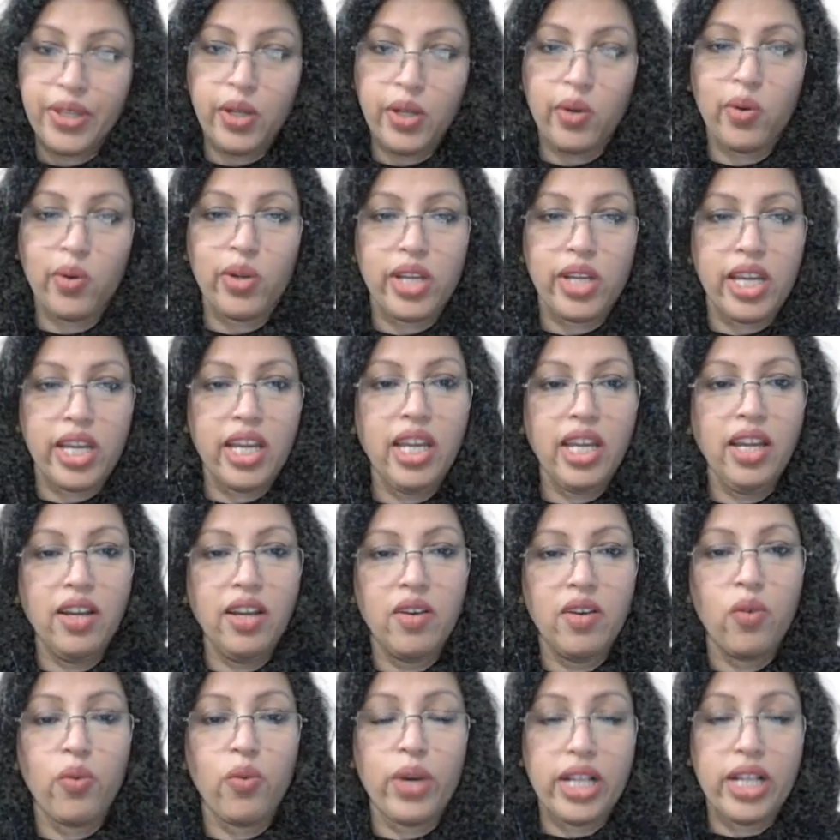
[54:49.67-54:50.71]
Okay,
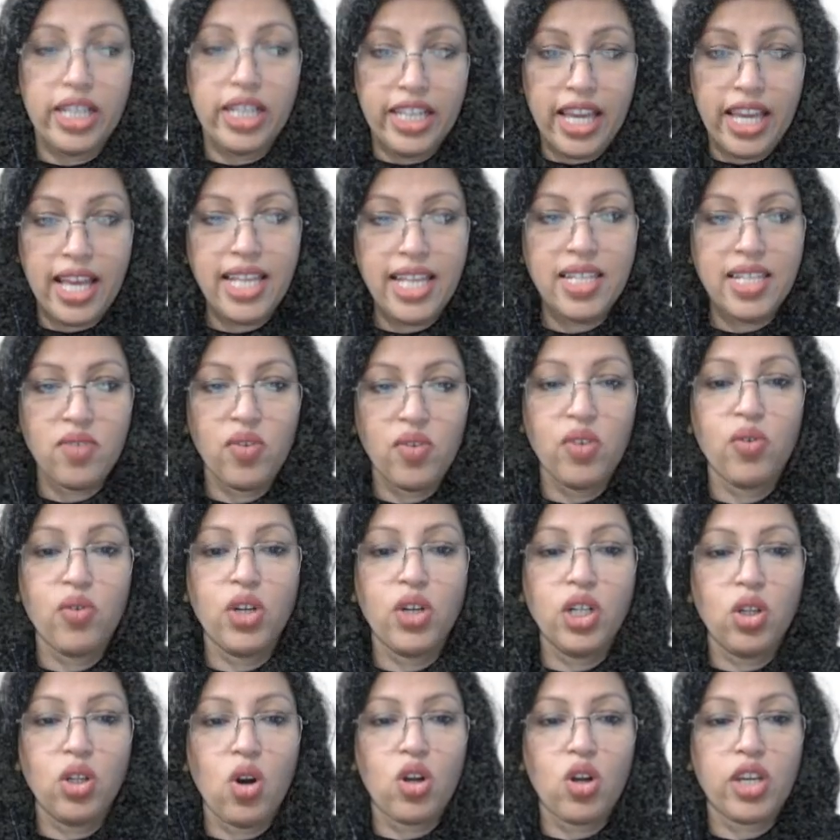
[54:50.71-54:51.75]
well, yes, we
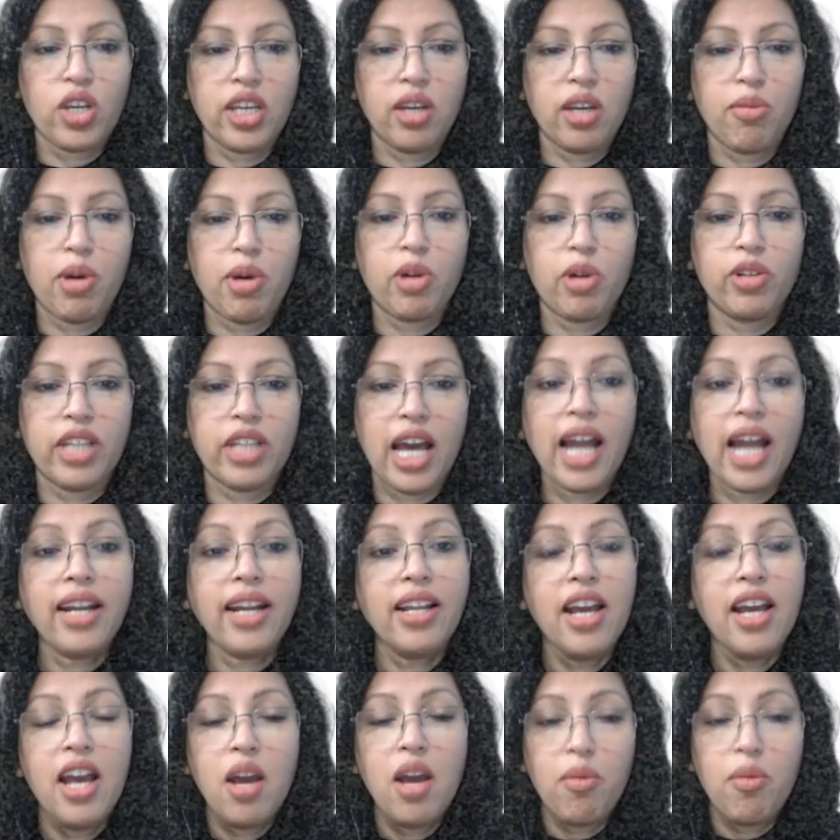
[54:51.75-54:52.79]
were talking about that.
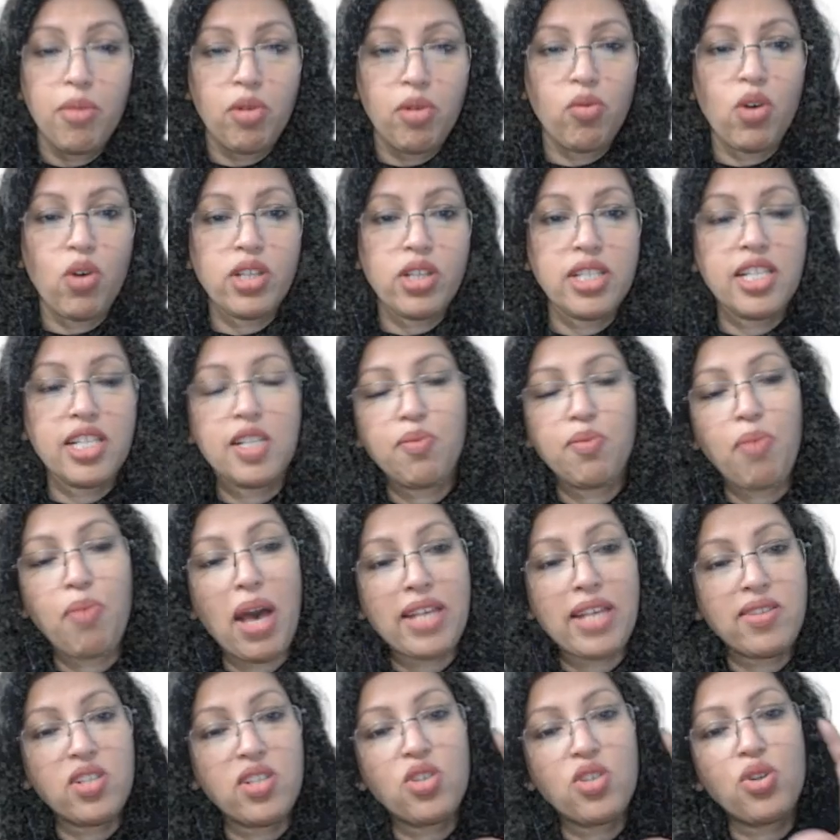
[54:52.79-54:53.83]
But was this
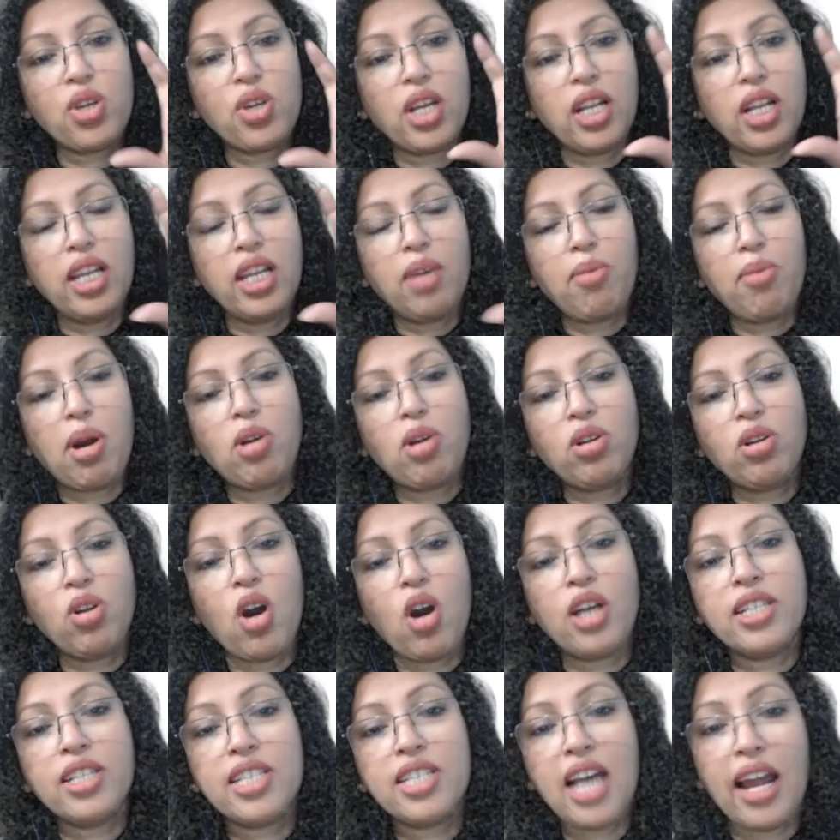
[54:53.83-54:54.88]
passage really about
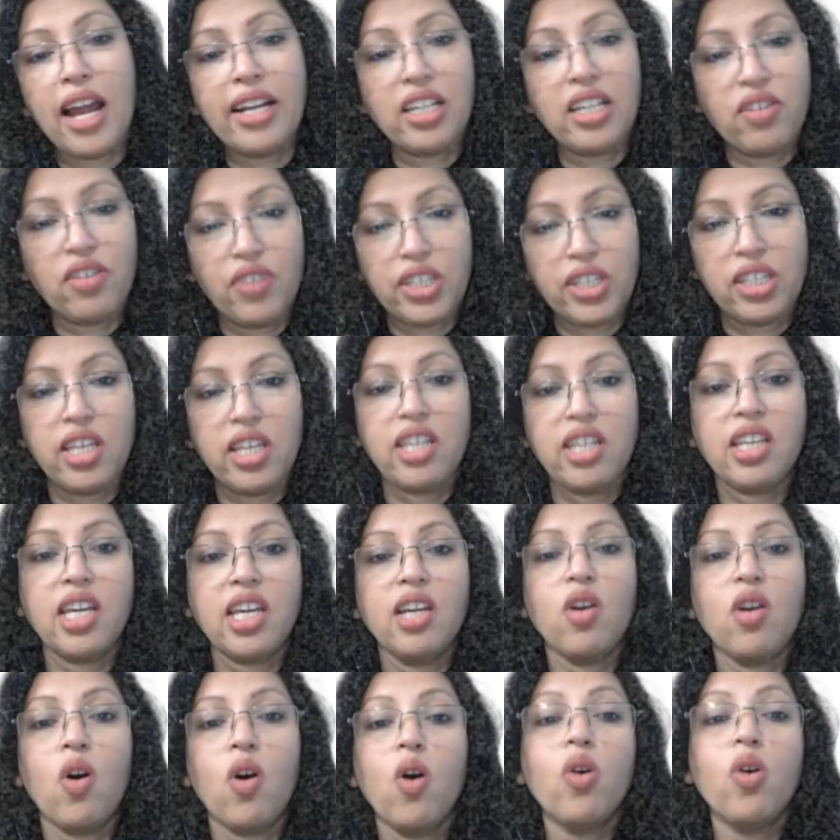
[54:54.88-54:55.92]
non-scientific
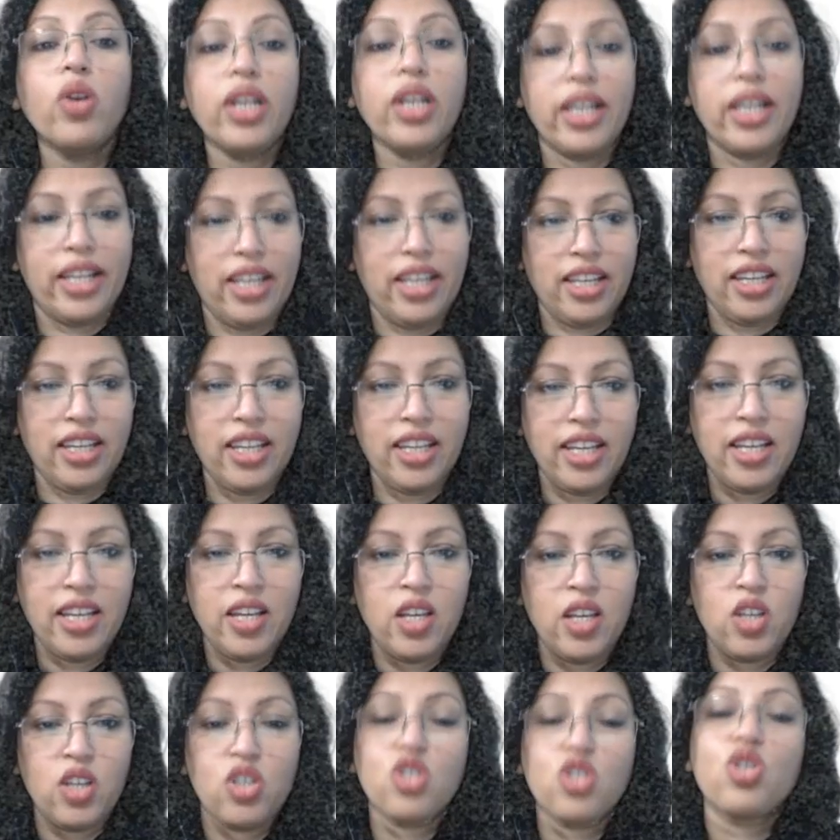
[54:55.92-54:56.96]
thinking only?
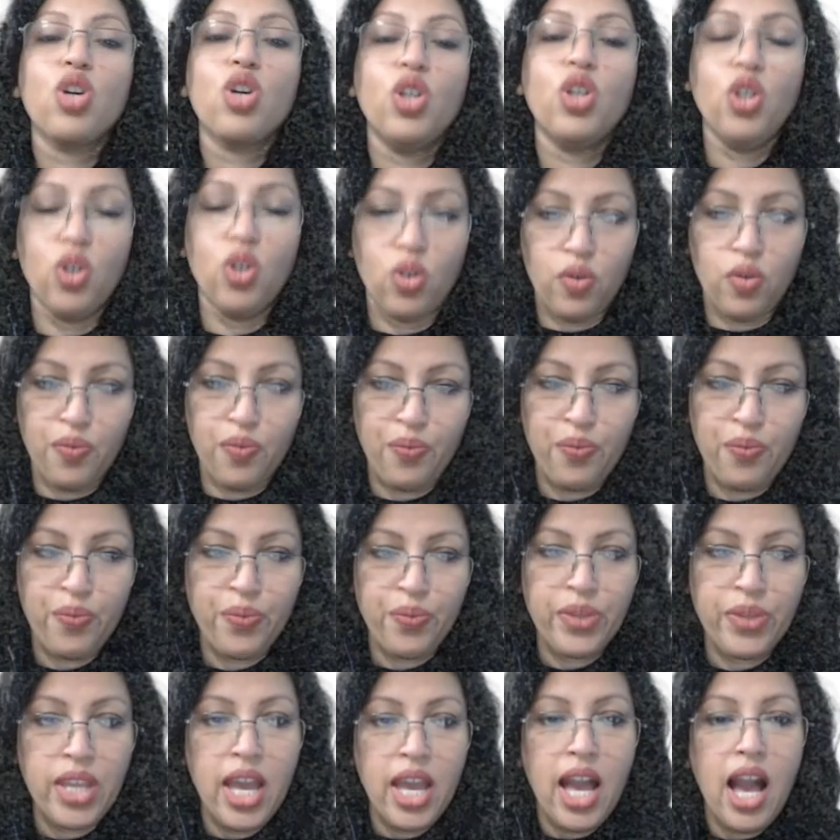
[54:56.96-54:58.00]
So no.
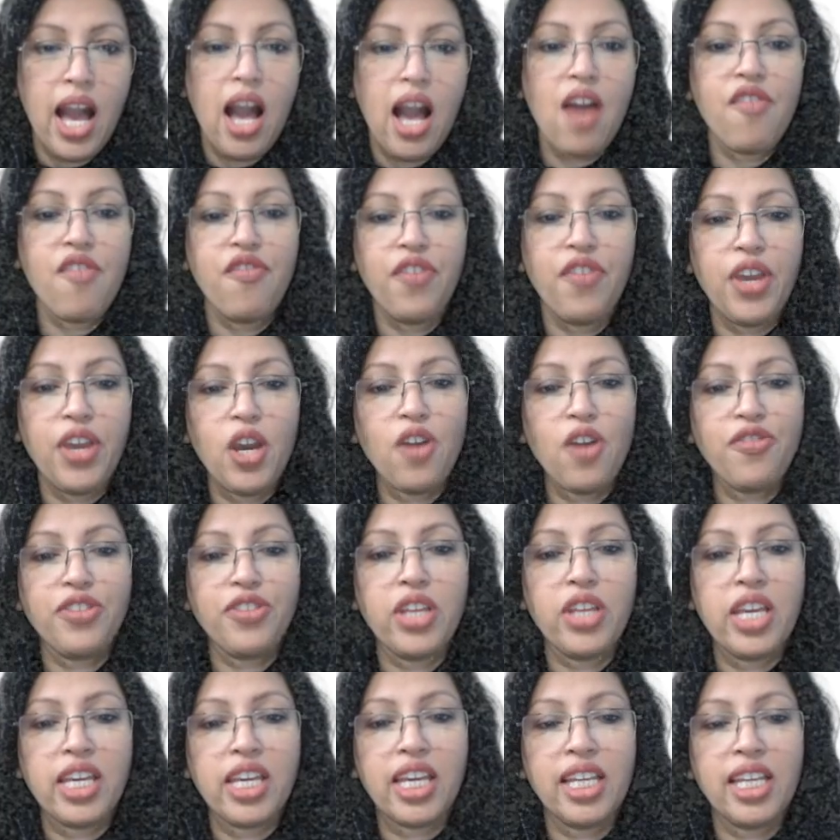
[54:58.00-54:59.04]
A way of
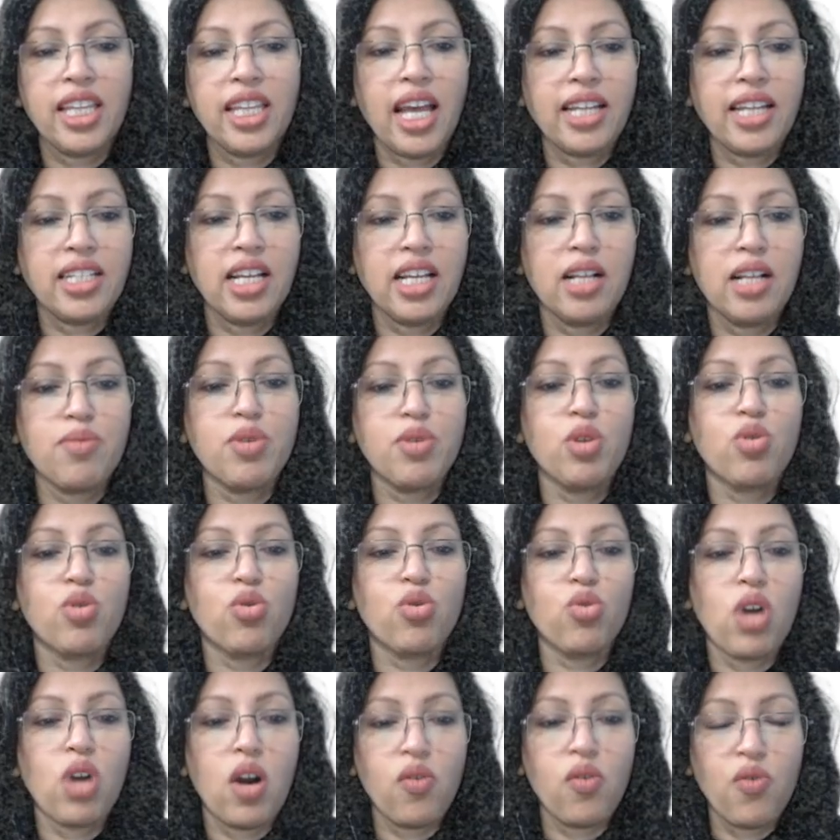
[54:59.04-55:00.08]
thinking that helps you
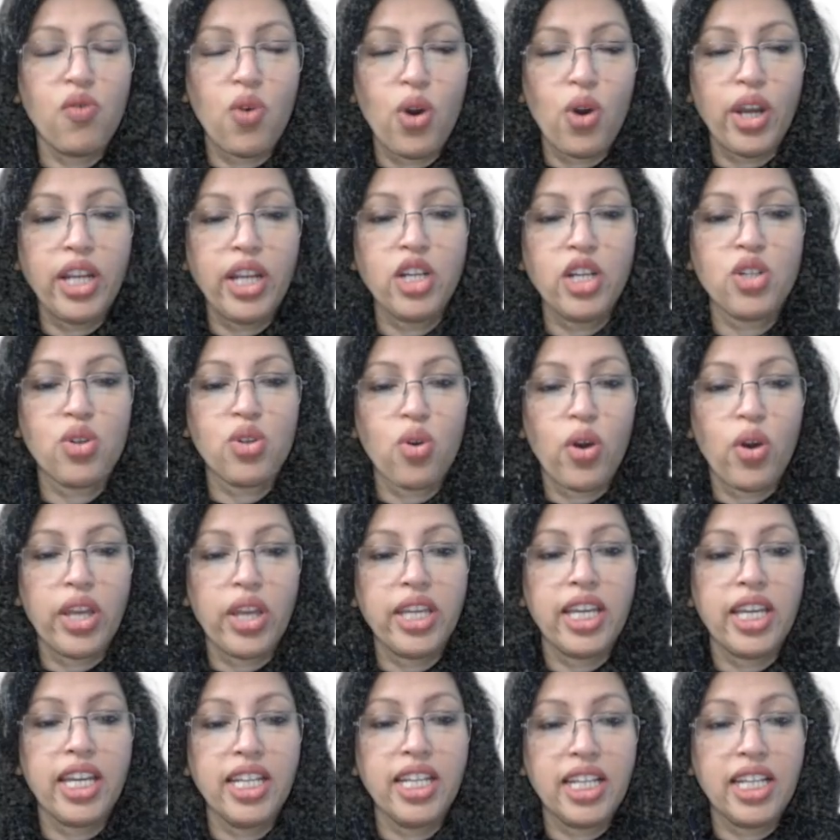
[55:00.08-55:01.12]
to avoid
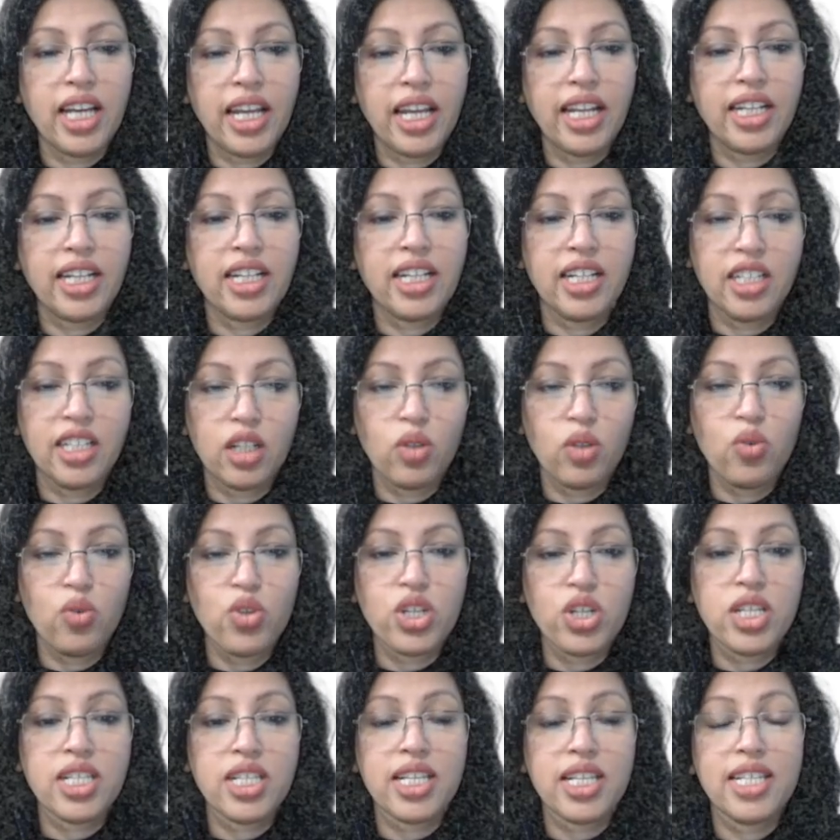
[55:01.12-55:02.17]
drawing incorrect
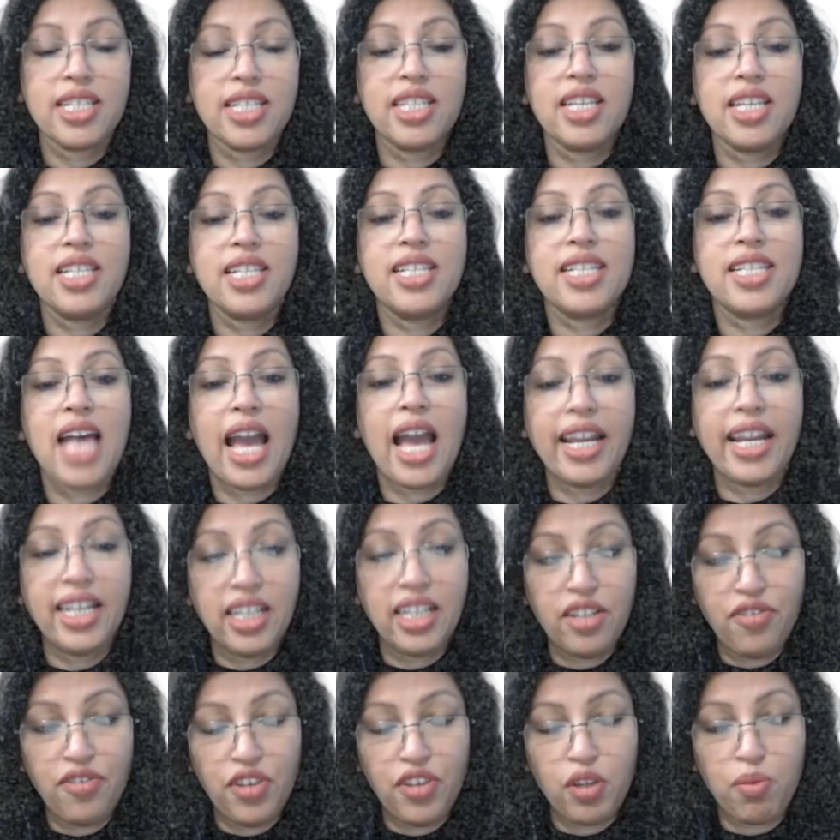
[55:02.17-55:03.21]
conclusions is the
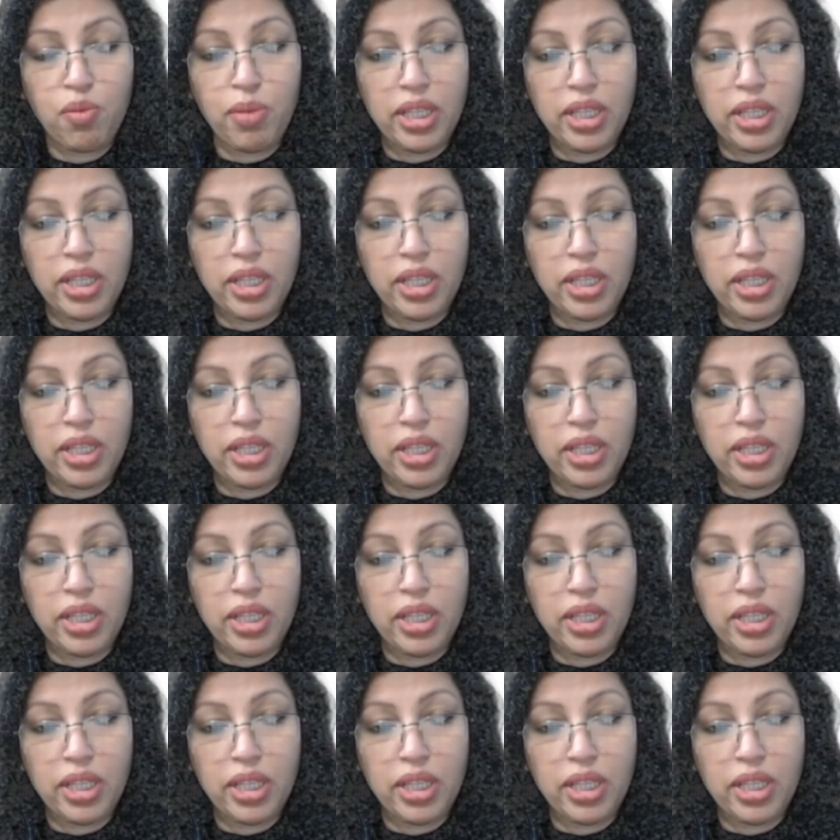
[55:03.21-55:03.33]
scientific